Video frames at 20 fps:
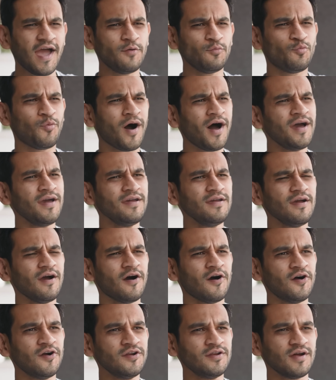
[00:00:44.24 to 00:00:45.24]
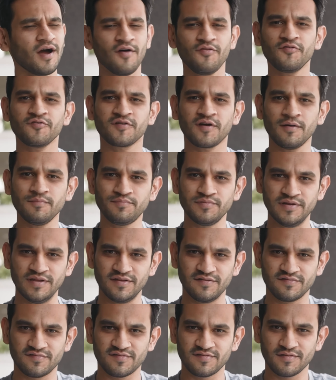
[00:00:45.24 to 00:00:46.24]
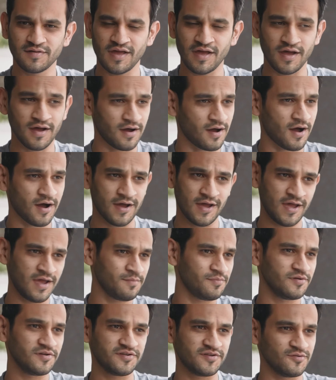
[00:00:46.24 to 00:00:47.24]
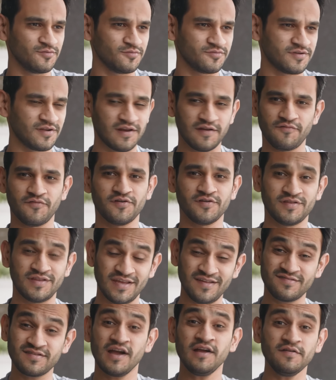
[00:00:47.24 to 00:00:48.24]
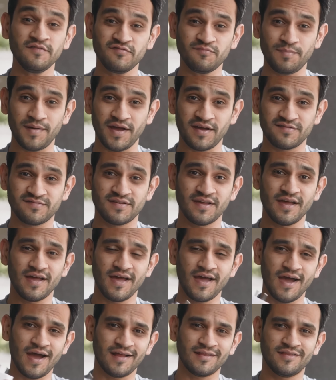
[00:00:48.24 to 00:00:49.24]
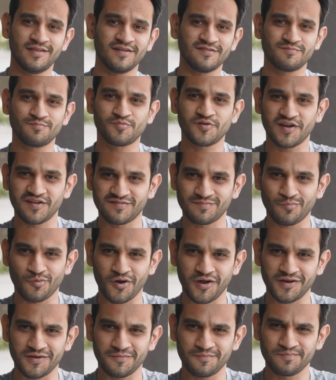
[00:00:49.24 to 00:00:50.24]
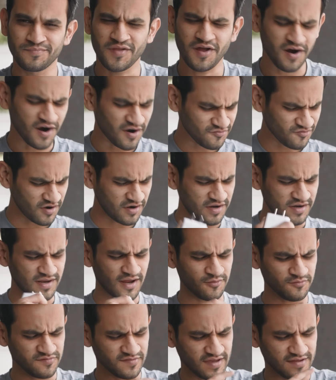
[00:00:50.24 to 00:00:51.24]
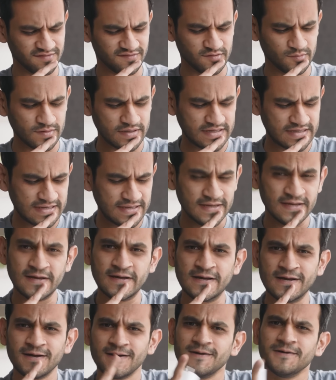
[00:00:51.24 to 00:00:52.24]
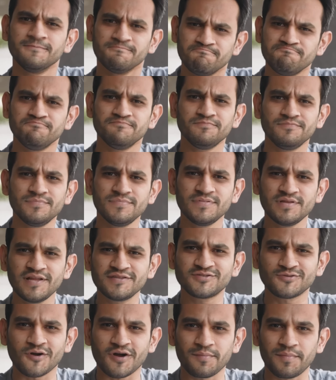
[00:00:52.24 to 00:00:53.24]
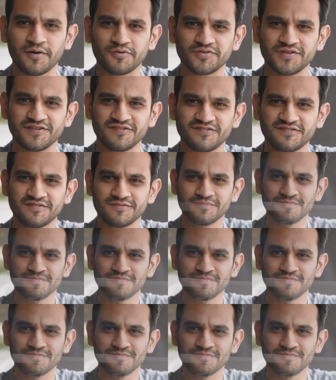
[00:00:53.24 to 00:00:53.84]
And why aren't other companies able to deliver these kind of specs at this price point? Are there any downsides to it? Let's talk about this.